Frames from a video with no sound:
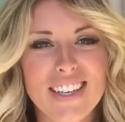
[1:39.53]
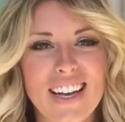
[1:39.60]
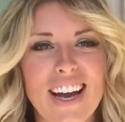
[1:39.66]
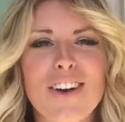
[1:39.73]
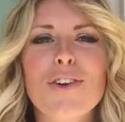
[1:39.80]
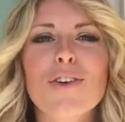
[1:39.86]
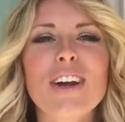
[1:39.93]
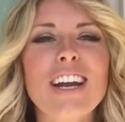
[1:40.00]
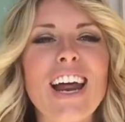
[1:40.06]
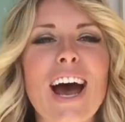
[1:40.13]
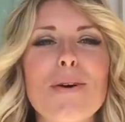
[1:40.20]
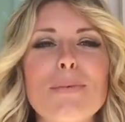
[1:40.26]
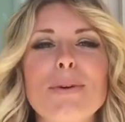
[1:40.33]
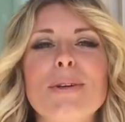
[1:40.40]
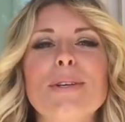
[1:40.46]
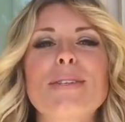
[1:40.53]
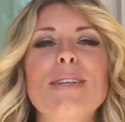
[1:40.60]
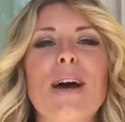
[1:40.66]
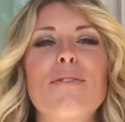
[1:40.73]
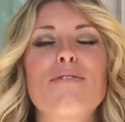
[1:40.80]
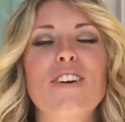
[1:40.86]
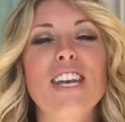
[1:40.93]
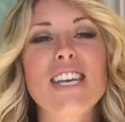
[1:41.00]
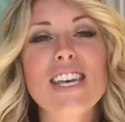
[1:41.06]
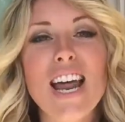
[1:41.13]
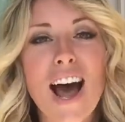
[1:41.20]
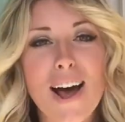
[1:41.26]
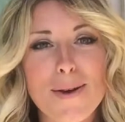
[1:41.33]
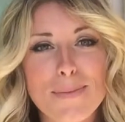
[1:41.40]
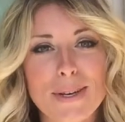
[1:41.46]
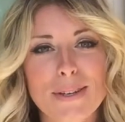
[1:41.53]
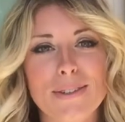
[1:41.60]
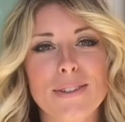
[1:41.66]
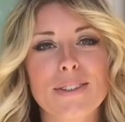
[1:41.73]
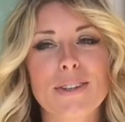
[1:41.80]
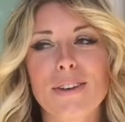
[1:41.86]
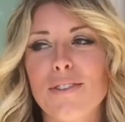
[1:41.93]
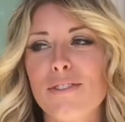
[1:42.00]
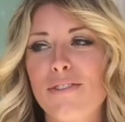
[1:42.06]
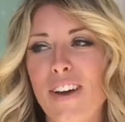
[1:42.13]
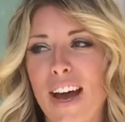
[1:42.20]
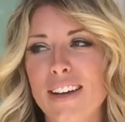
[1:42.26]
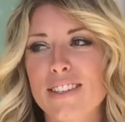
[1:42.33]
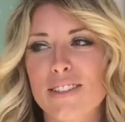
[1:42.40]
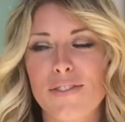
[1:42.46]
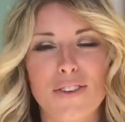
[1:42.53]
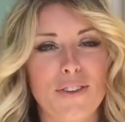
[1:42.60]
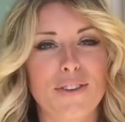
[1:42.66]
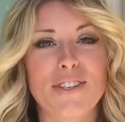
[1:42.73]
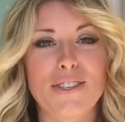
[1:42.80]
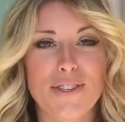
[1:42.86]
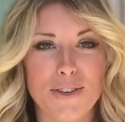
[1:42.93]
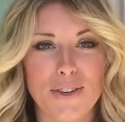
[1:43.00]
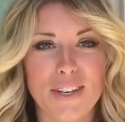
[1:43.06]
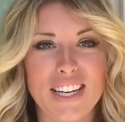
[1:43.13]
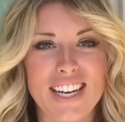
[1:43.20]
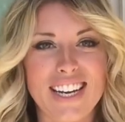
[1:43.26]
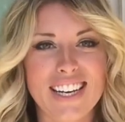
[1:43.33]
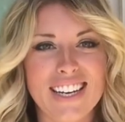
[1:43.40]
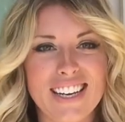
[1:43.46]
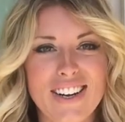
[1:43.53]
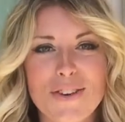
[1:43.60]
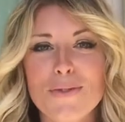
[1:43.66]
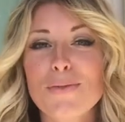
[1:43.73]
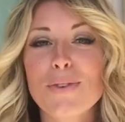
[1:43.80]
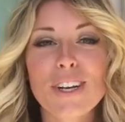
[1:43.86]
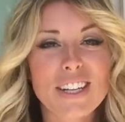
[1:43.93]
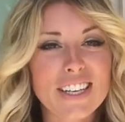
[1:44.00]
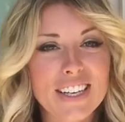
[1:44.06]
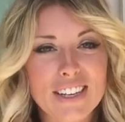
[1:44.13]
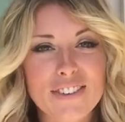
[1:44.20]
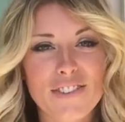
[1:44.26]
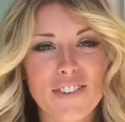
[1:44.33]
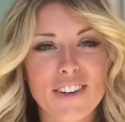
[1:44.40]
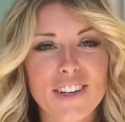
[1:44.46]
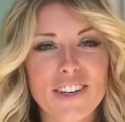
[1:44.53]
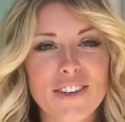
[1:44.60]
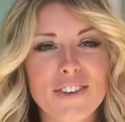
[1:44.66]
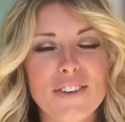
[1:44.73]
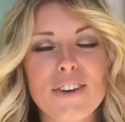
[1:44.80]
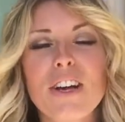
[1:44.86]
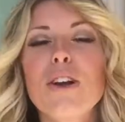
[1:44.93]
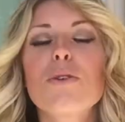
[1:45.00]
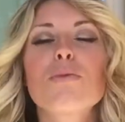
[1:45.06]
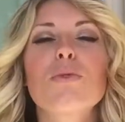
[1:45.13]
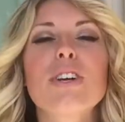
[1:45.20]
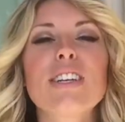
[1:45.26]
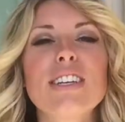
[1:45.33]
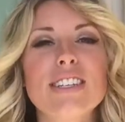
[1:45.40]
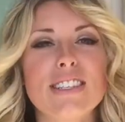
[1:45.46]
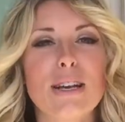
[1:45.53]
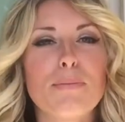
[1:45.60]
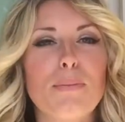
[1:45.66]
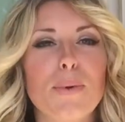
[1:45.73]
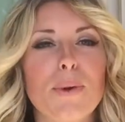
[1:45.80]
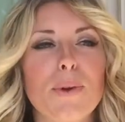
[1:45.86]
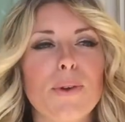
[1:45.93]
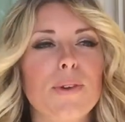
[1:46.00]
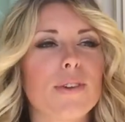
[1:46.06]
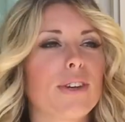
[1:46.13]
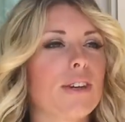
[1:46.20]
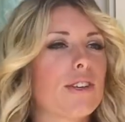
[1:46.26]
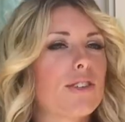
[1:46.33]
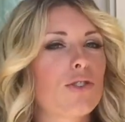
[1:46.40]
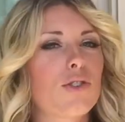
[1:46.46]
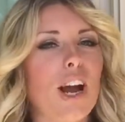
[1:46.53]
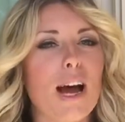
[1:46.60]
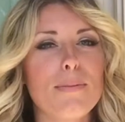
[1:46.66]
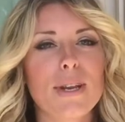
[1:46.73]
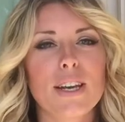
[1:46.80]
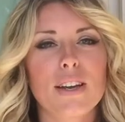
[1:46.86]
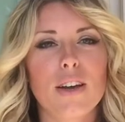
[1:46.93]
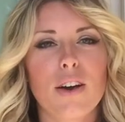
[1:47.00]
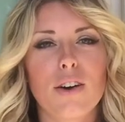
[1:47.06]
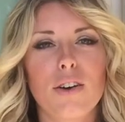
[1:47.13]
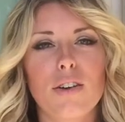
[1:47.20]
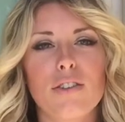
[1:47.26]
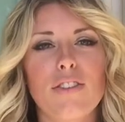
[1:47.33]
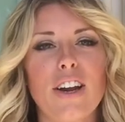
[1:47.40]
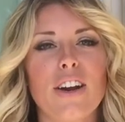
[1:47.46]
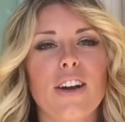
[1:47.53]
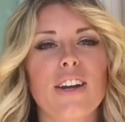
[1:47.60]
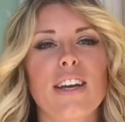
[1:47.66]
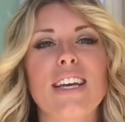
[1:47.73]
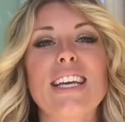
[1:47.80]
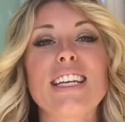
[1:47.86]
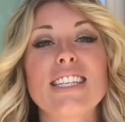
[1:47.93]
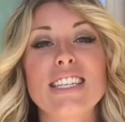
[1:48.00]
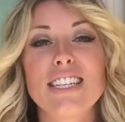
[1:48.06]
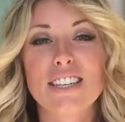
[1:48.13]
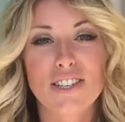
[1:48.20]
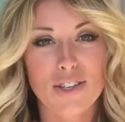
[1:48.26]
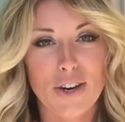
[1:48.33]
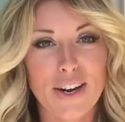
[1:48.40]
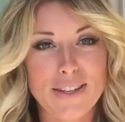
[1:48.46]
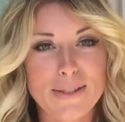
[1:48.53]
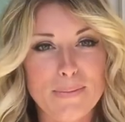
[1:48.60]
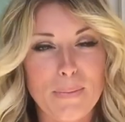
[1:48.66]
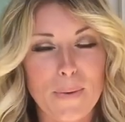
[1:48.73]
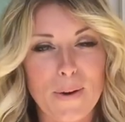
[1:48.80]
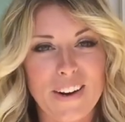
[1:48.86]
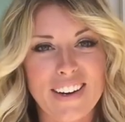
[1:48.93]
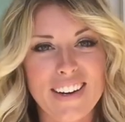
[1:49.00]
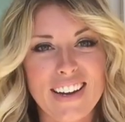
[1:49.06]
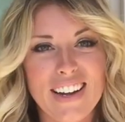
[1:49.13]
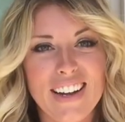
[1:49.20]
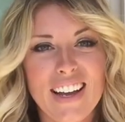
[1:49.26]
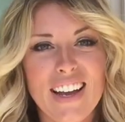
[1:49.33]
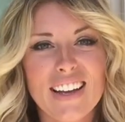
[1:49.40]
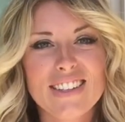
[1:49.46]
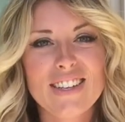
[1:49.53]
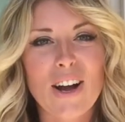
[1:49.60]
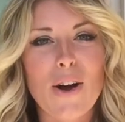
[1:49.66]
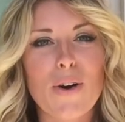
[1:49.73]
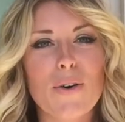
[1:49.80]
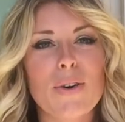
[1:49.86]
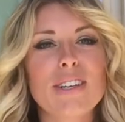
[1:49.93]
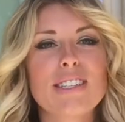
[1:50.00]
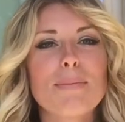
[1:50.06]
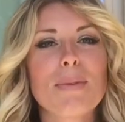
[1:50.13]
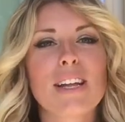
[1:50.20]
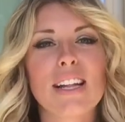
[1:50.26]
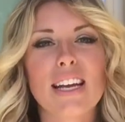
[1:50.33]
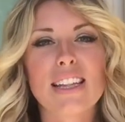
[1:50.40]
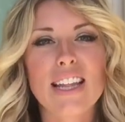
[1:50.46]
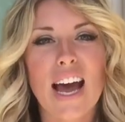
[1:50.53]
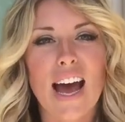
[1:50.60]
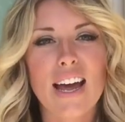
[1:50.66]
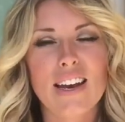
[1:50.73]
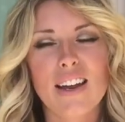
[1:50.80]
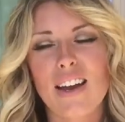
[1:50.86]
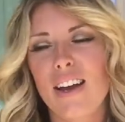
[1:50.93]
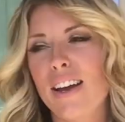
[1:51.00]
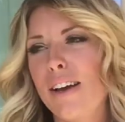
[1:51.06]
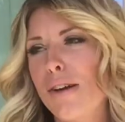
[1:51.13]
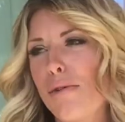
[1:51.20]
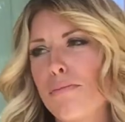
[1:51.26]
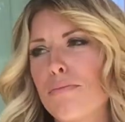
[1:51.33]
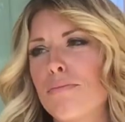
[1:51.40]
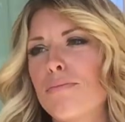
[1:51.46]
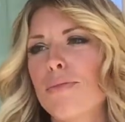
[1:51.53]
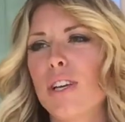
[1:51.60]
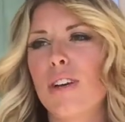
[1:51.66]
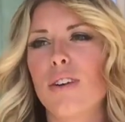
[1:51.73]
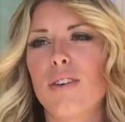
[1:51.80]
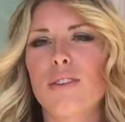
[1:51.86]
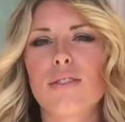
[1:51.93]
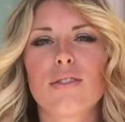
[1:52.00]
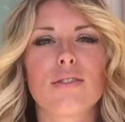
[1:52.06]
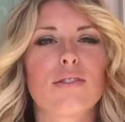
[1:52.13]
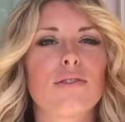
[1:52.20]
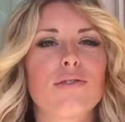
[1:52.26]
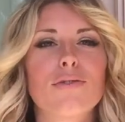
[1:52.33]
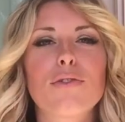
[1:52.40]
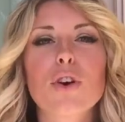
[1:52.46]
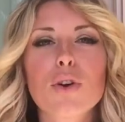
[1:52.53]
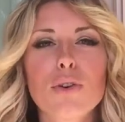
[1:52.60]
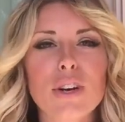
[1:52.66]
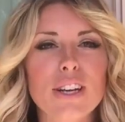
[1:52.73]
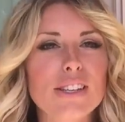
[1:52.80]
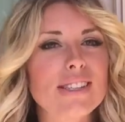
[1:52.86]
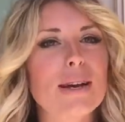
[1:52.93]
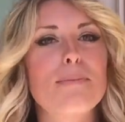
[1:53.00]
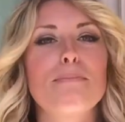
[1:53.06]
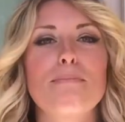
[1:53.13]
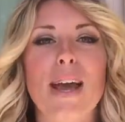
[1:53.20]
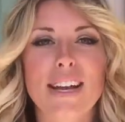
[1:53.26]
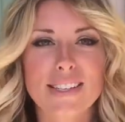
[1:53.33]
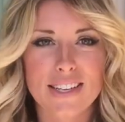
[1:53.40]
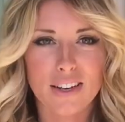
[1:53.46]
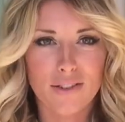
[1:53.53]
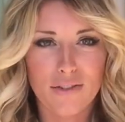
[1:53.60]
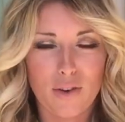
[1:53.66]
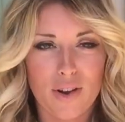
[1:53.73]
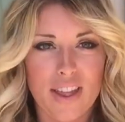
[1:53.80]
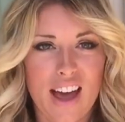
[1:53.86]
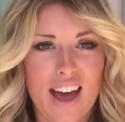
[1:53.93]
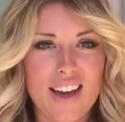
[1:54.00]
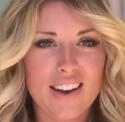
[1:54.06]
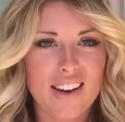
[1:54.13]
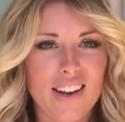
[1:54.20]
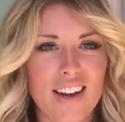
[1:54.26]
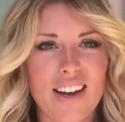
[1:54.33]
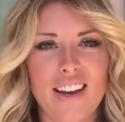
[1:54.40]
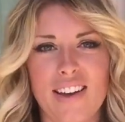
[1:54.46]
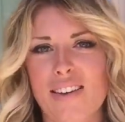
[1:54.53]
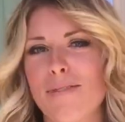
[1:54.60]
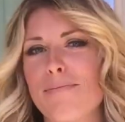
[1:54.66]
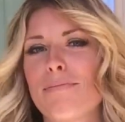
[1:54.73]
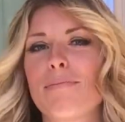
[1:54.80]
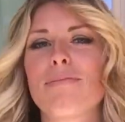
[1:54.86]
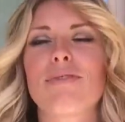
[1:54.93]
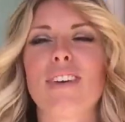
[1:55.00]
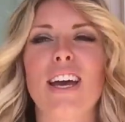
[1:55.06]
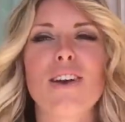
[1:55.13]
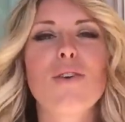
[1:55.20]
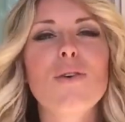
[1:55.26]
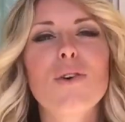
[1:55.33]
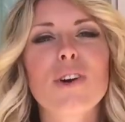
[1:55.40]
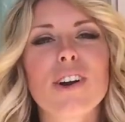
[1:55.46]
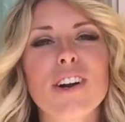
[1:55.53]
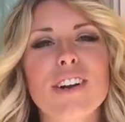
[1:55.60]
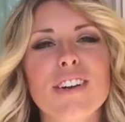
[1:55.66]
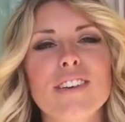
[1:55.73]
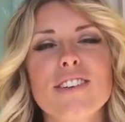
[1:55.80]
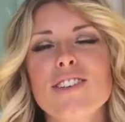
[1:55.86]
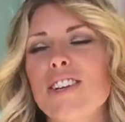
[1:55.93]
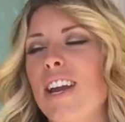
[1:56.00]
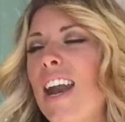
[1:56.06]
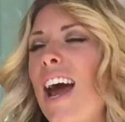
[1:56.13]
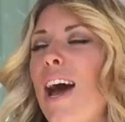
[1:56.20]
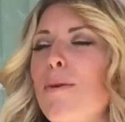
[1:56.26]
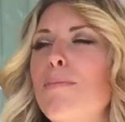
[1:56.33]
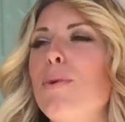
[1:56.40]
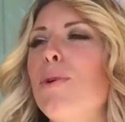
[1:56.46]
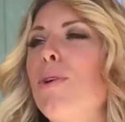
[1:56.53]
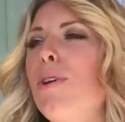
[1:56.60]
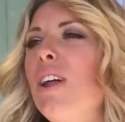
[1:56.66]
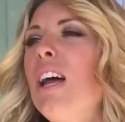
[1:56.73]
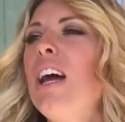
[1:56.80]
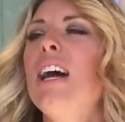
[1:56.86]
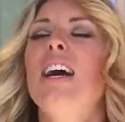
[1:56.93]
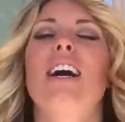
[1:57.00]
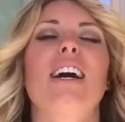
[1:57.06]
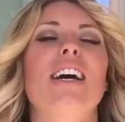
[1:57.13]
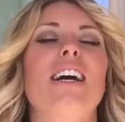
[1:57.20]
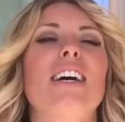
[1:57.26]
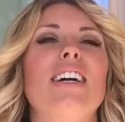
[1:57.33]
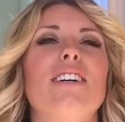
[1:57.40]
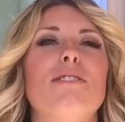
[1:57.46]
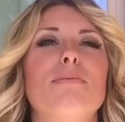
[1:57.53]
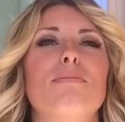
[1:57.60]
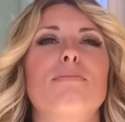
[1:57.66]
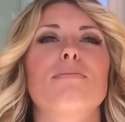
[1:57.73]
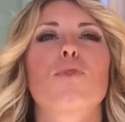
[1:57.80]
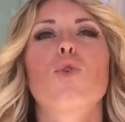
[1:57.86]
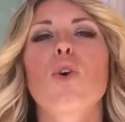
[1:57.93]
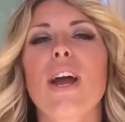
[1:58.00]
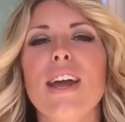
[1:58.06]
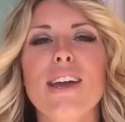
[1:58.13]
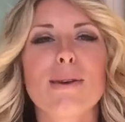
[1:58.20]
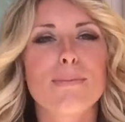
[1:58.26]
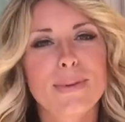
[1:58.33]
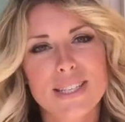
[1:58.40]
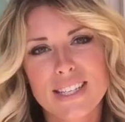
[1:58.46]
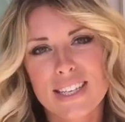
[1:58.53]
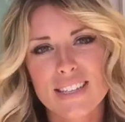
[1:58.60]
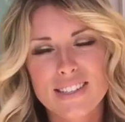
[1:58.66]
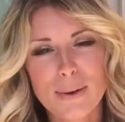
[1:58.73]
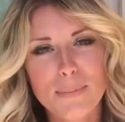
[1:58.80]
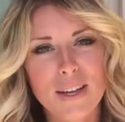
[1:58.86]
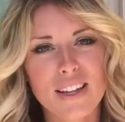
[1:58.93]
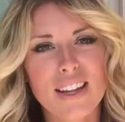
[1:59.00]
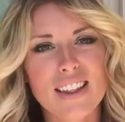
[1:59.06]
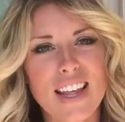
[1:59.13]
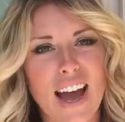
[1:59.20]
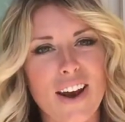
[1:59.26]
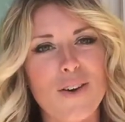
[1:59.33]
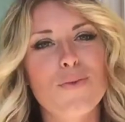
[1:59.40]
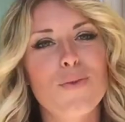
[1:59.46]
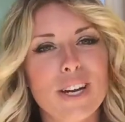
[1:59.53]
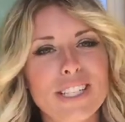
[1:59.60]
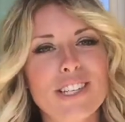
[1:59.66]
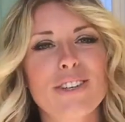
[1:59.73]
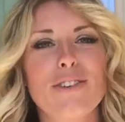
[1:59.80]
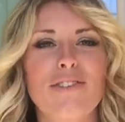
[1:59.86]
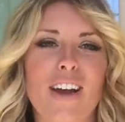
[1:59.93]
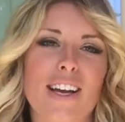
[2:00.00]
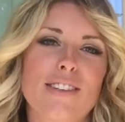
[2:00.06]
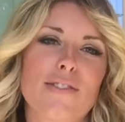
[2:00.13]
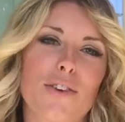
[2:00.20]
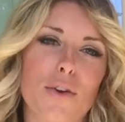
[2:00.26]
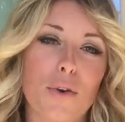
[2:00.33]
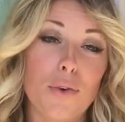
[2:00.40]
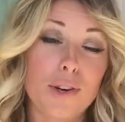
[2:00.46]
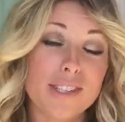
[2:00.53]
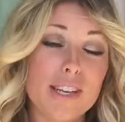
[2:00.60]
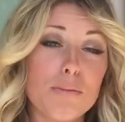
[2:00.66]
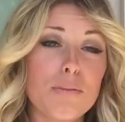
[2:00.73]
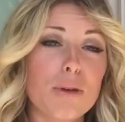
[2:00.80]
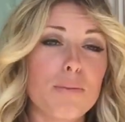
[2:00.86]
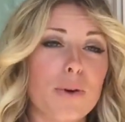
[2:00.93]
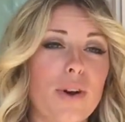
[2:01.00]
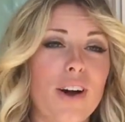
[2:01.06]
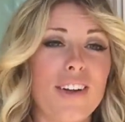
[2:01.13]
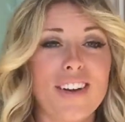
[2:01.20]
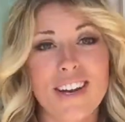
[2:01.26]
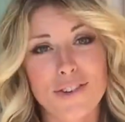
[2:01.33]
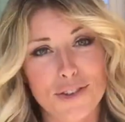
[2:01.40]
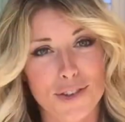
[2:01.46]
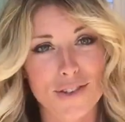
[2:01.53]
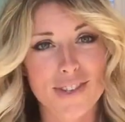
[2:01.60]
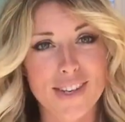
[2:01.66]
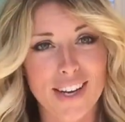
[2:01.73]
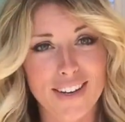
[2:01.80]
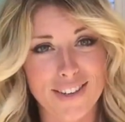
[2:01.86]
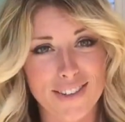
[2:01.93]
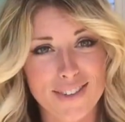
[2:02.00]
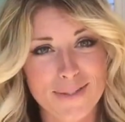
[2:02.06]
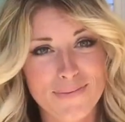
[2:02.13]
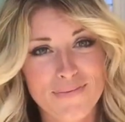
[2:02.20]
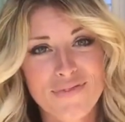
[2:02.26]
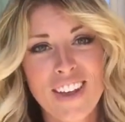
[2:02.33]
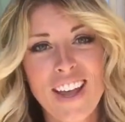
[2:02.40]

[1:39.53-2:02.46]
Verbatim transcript: A green apple is a phenomenal fast food that you could eat. Really good for you, really simple. You can just grab it and go, very easy to transport. So something like that, um, you know, fruit is amazing for that. Uh, an orange, an apple, um, grapes, something like that, original fast food, or some people call nature's Skittles.